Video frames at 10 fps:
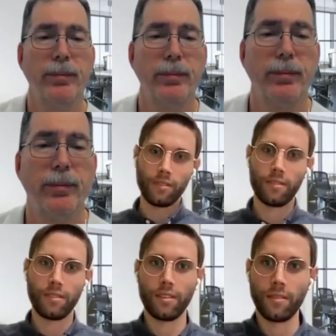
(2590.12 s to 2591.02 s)
Beautiful,
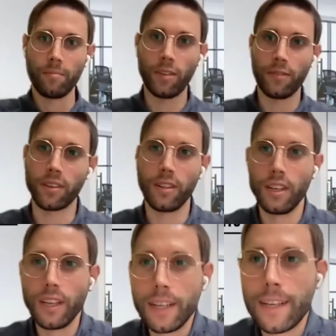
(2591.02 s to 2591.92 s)
beautiful.
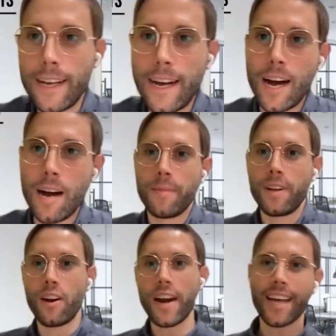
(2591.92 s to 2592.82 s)

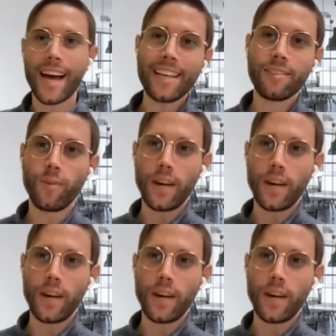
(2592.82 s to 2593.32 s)
All right, guys.